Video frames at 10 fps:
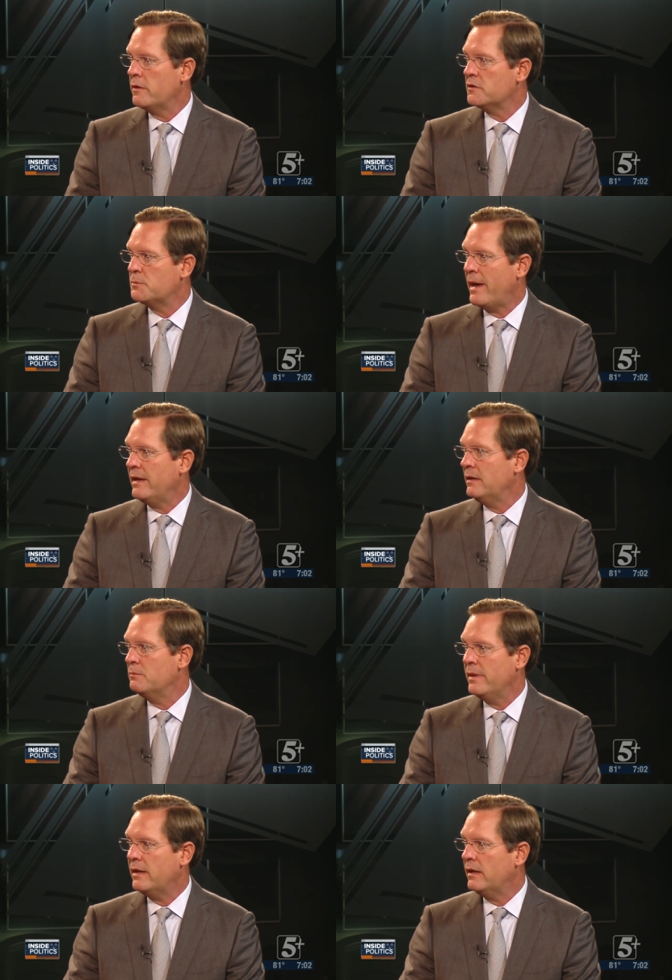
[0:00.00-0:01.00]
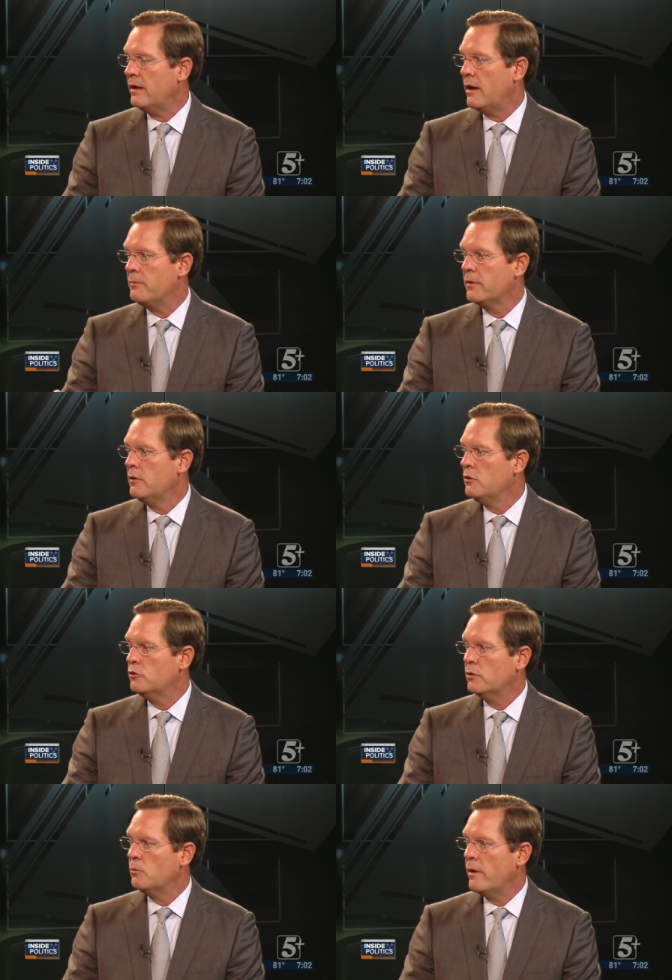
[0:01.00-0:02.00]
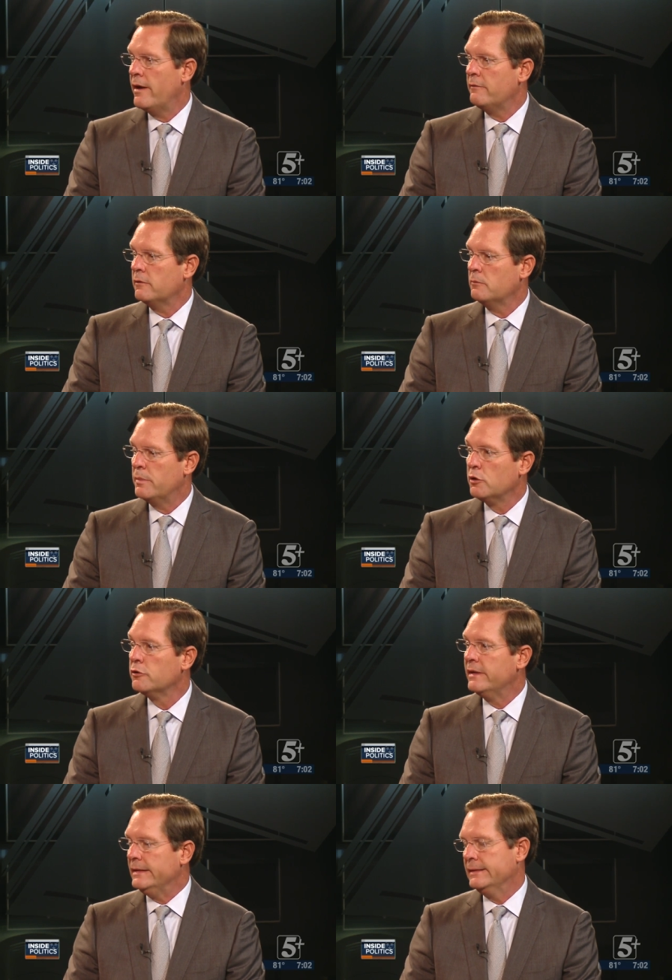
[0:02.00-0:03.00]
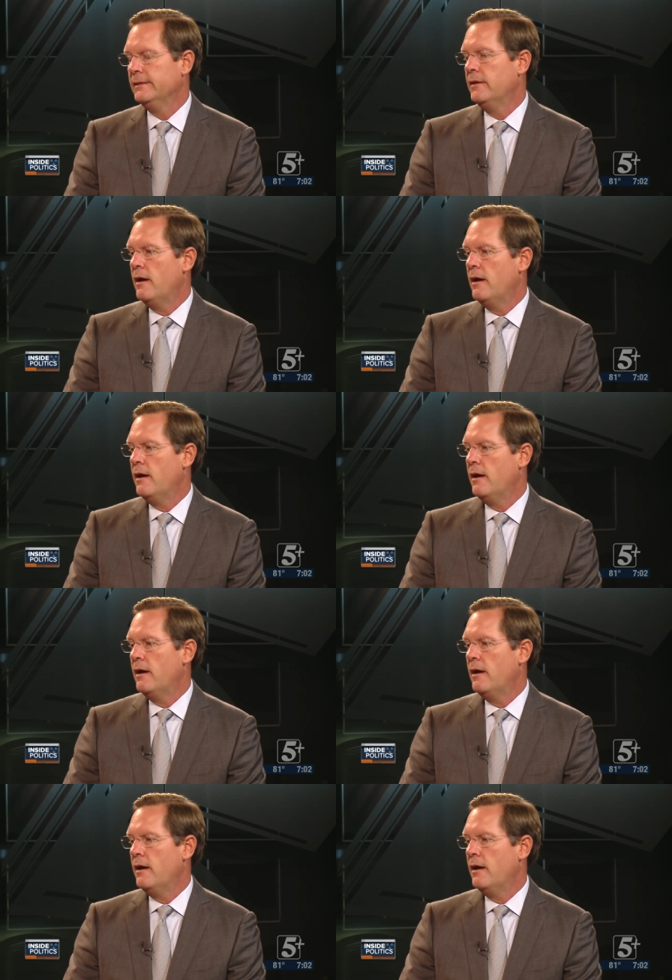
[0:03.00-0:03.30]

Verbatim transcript: whether it's painting, picking up, doing whatever, building,